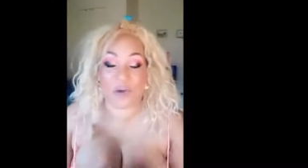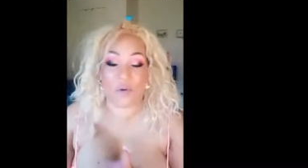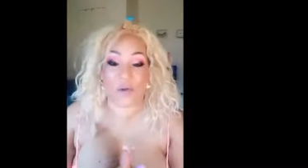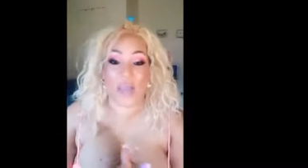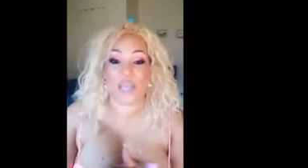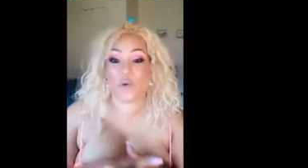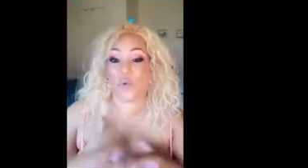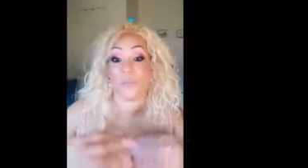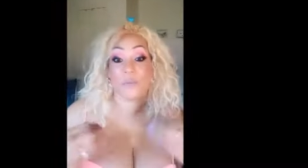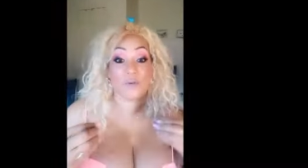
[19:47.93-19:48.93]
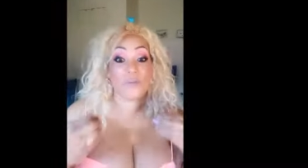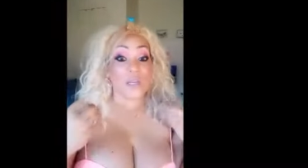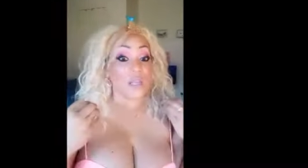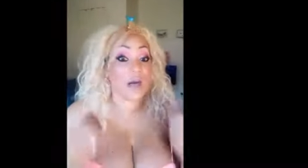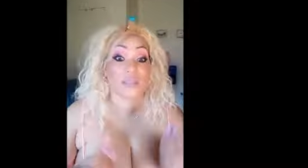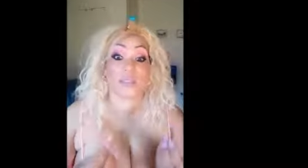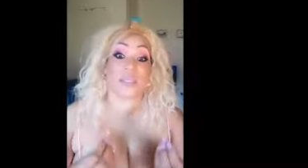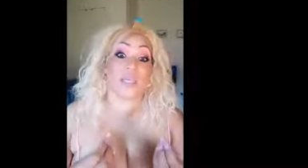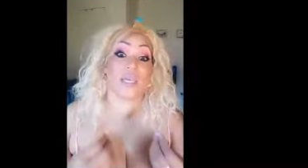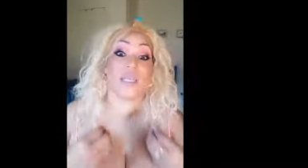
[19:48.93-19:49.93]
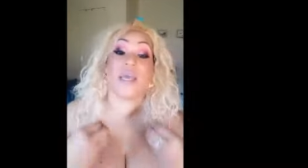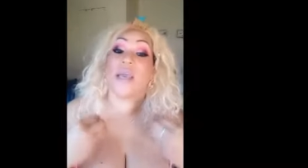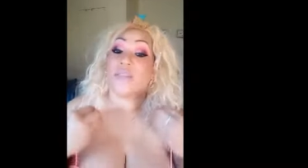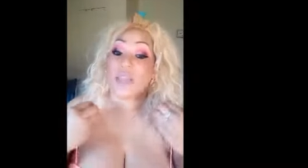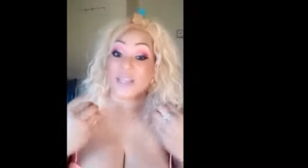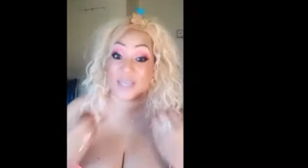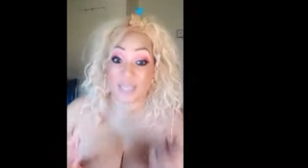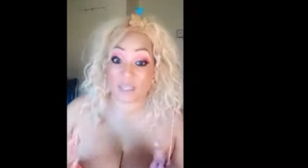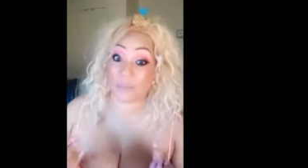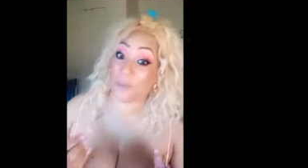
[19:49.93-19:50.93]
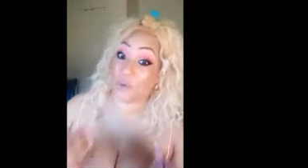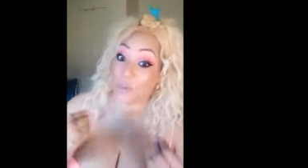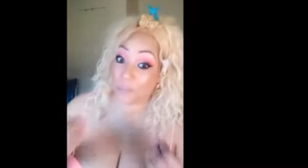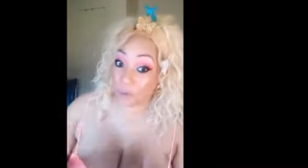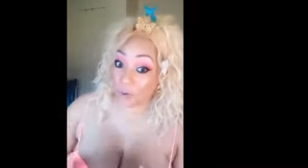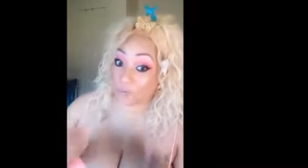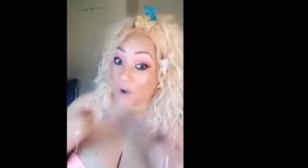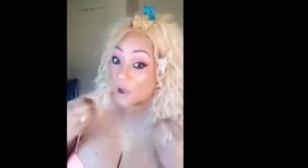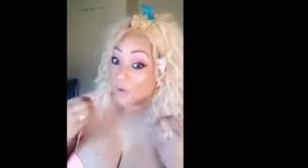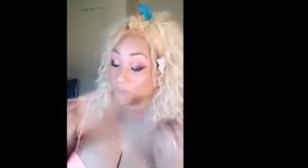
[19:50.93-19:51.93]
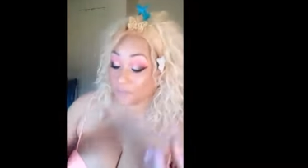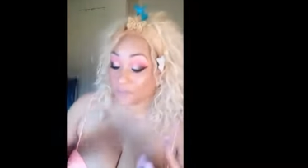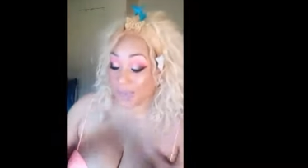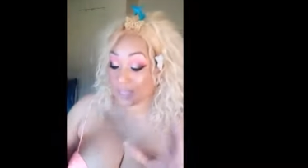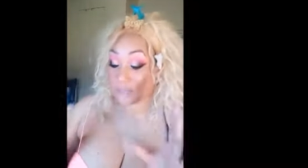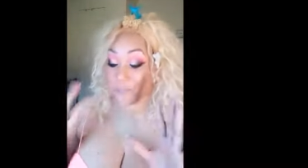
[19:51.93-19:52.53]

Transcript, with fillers: Okay, you're removing a lot of skin that needs to be removed off the face.